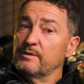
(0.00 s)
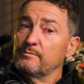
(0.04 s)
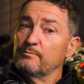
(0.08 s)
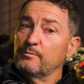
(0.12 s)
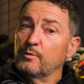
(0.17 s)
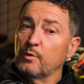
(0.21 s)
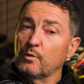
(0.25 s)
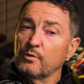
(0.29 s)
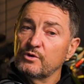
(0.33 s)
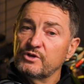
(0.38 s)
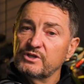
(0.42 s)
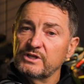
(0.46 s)

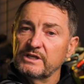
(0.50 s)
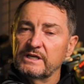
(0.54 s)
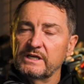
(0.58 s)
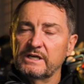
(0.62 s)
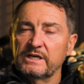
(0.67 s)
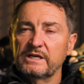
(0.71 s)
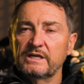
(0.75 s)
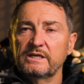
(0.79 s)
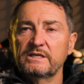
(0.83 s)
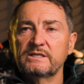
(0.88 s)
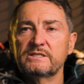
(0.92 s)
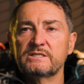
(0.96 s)

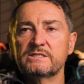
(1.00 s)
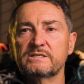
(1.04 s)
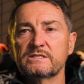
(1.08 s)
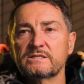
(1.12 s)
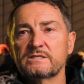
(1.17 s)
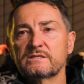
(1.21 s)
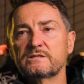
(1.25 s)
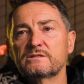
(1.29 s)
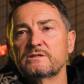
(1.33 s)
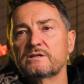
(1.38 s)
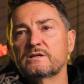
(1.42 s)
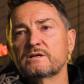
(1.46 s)
Portuguese
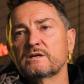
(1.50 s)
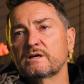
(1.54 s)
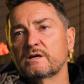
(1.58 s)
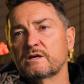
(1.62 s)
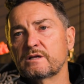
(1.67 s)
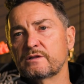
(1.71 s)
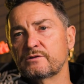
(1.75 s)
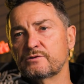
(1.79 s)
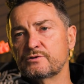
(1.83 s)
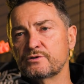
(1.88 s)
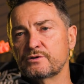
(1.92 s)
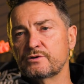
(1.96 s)

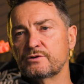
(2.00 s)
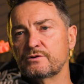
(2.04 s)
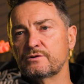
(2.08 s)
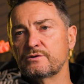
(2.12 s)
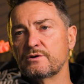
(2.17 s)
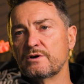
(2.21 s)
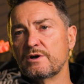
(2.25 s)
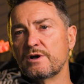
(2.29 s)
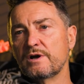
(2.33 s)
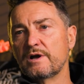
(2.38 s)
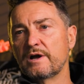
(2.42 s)
do.